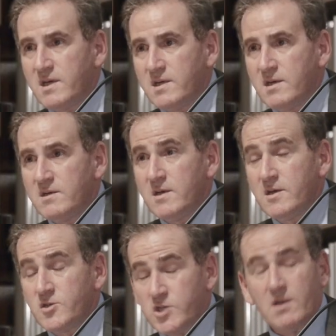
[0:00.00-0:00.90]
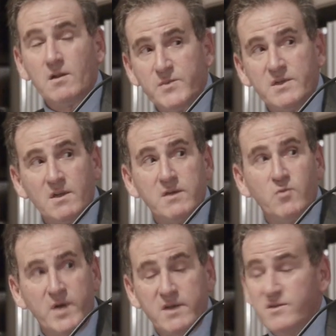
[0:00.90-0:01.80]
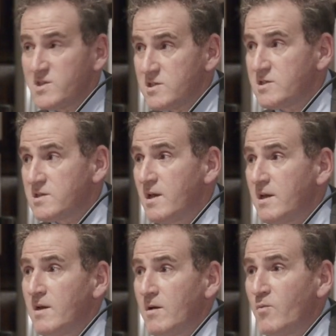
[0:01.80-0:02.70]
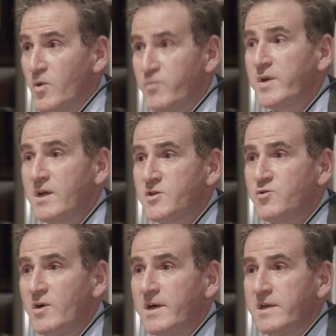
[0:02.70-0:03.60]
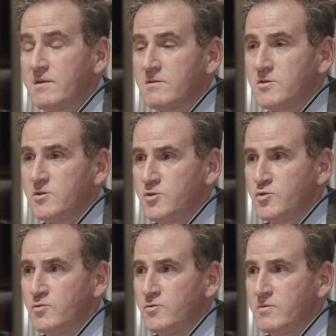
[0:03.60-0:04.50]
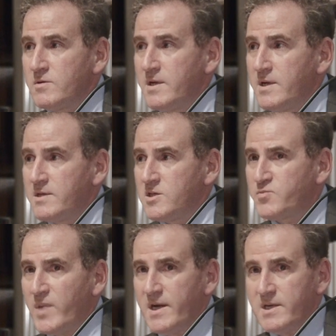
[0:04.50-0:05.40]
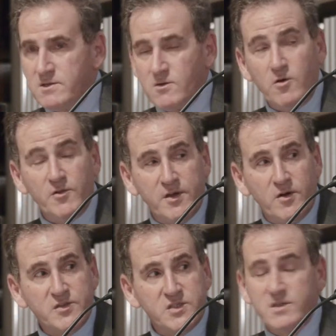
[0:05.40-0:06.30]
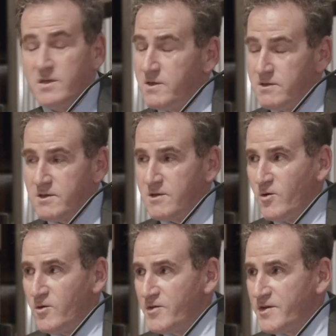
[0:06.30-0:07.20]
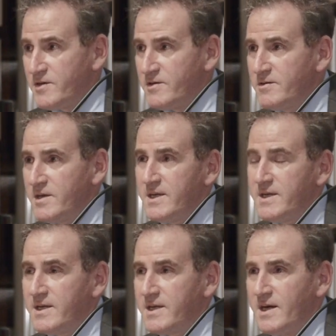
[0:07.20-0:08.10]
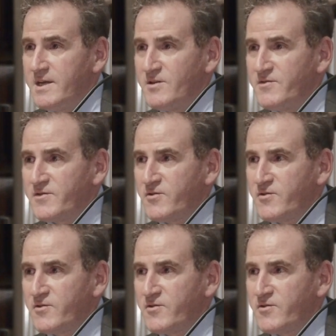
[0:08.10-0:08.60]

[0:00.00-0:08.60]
in a gentlemanly way. This is what we are trying to do, despite all the odds and all the kind of